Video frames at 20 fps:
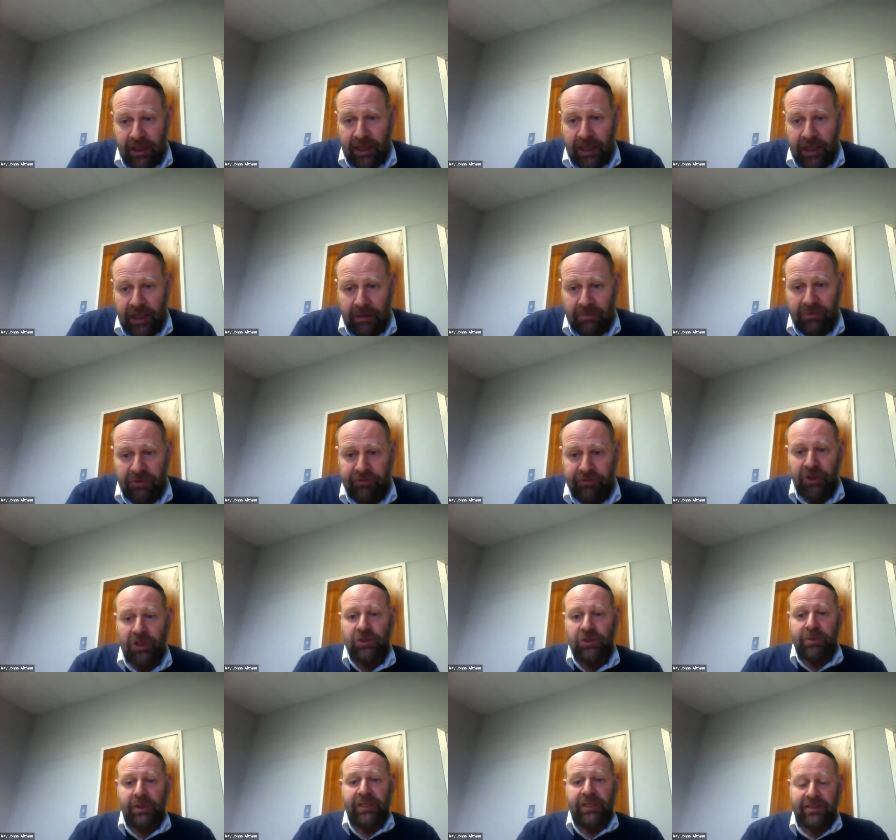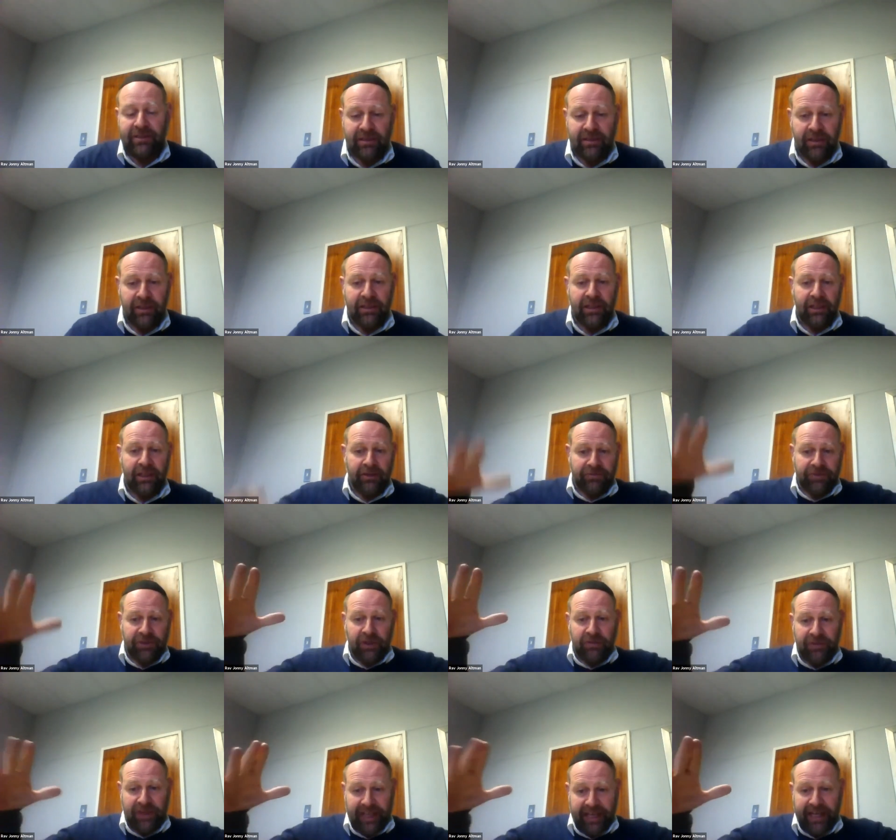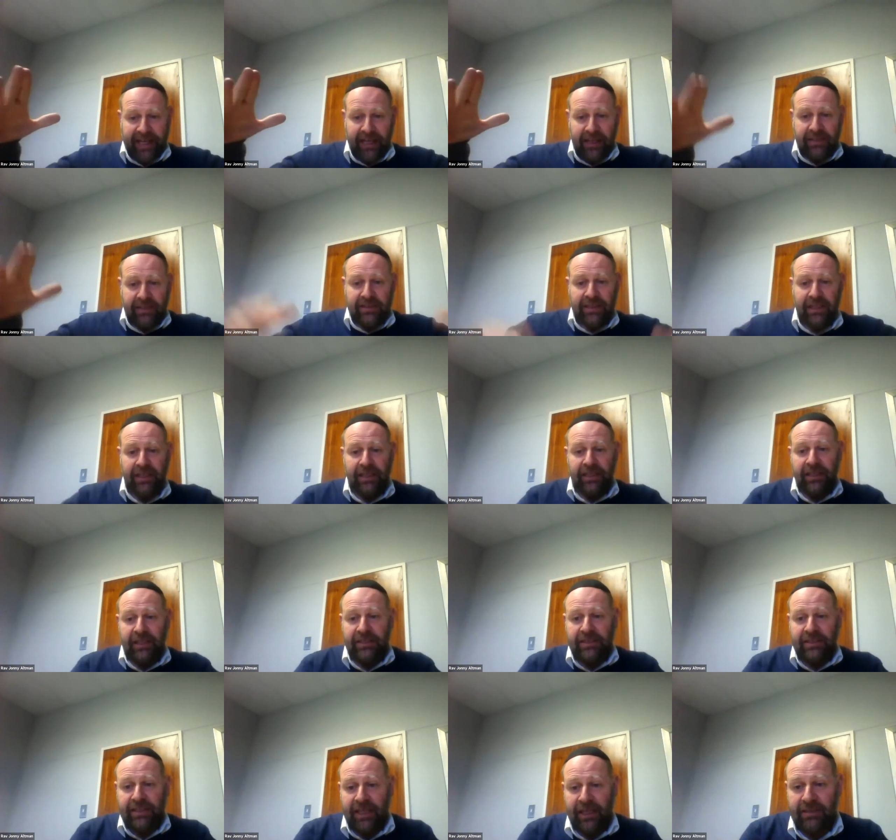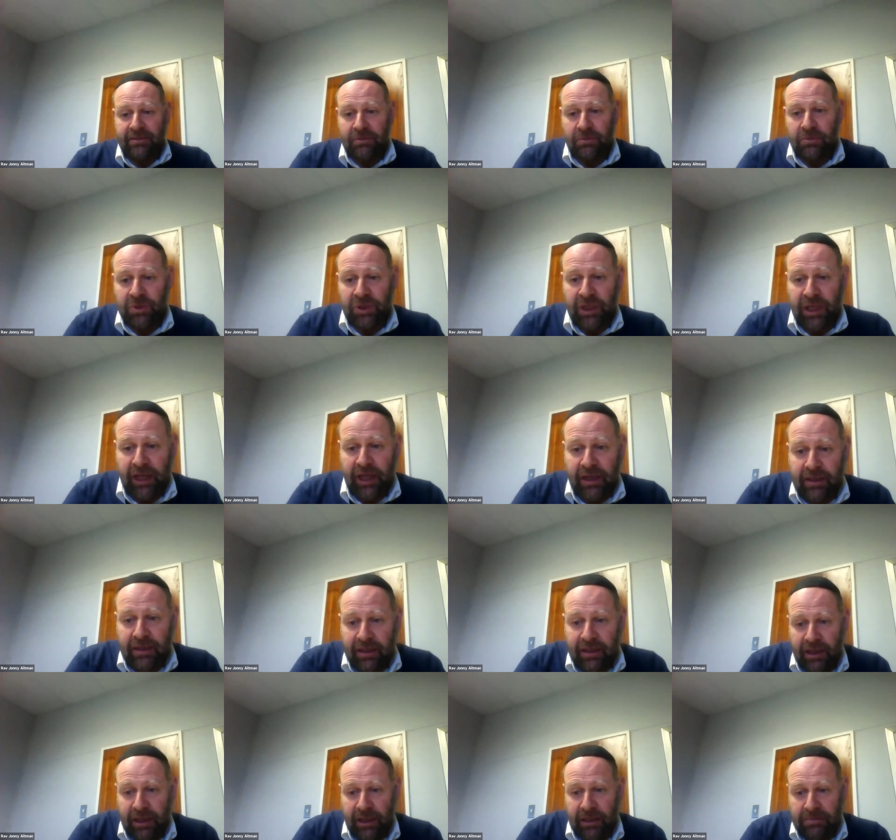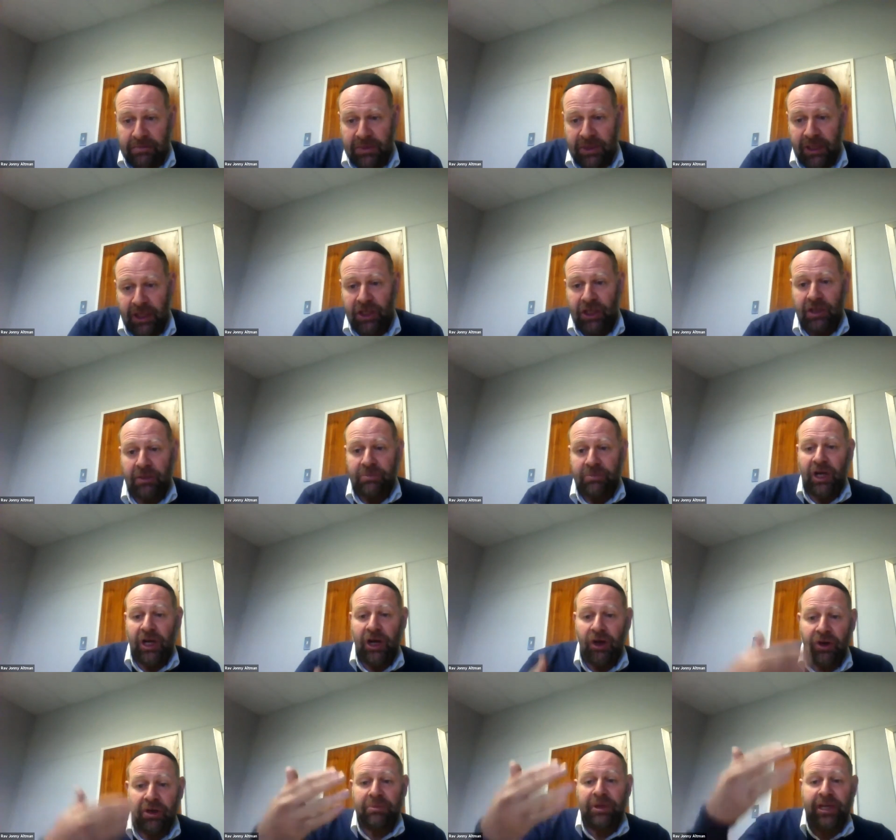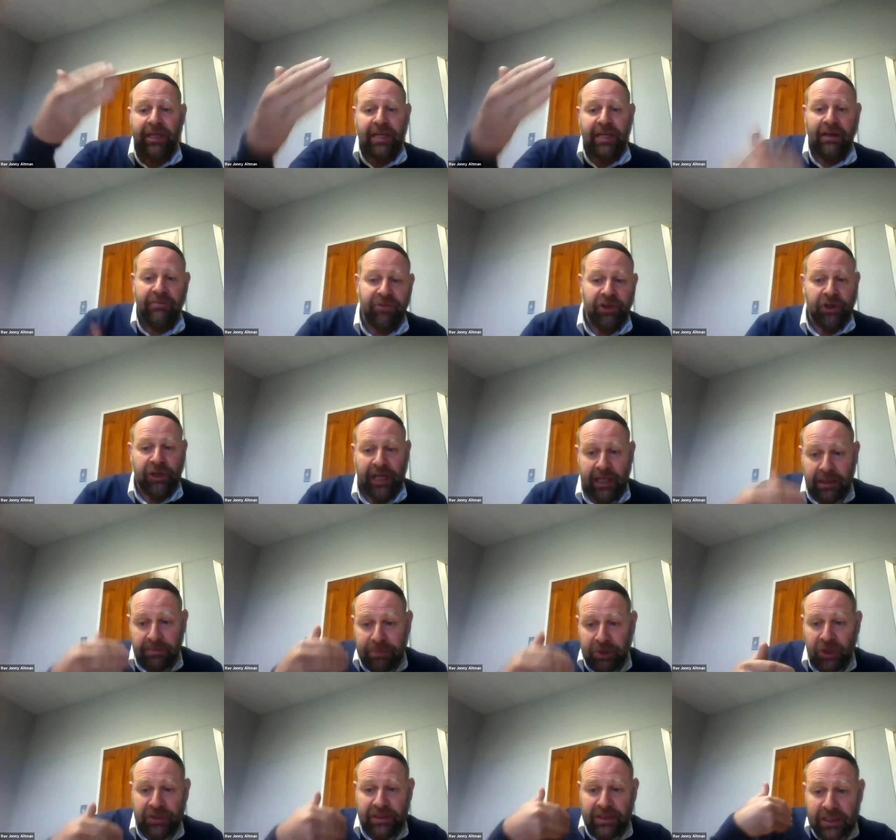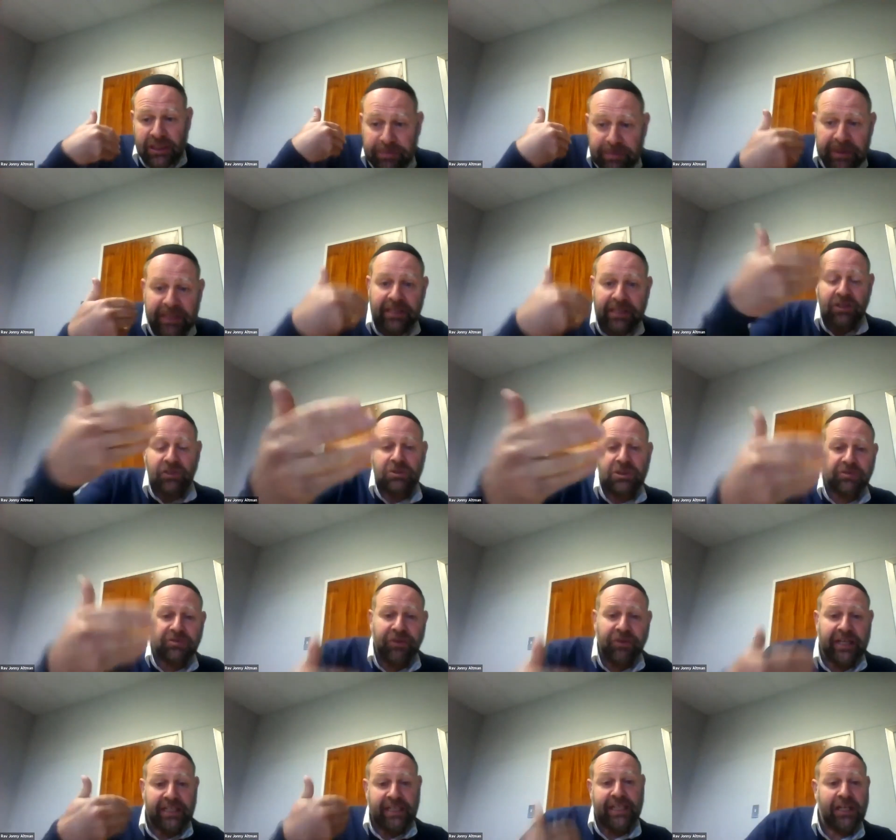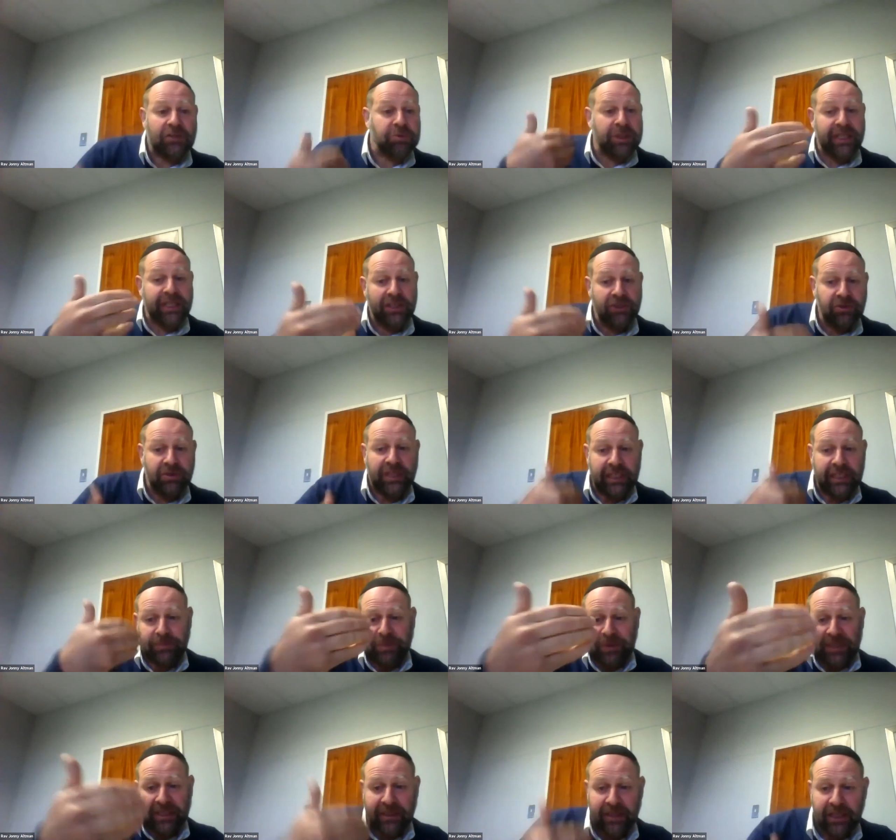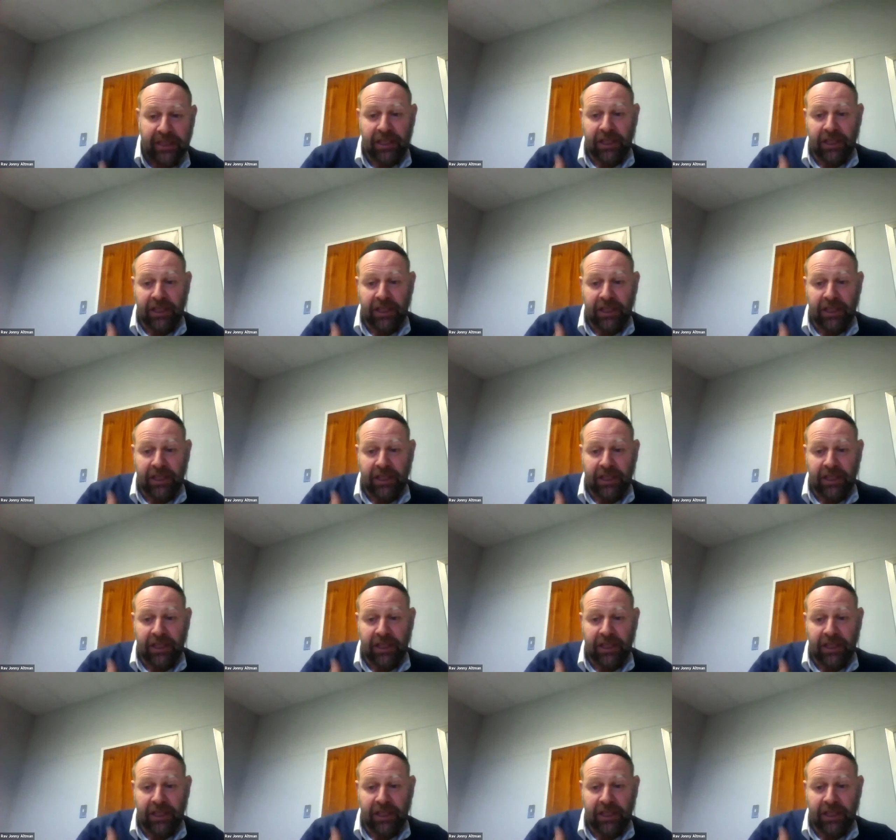The first one is the lifting of the hands, is that like like a person speaking to his friend, and that's what they do, they speak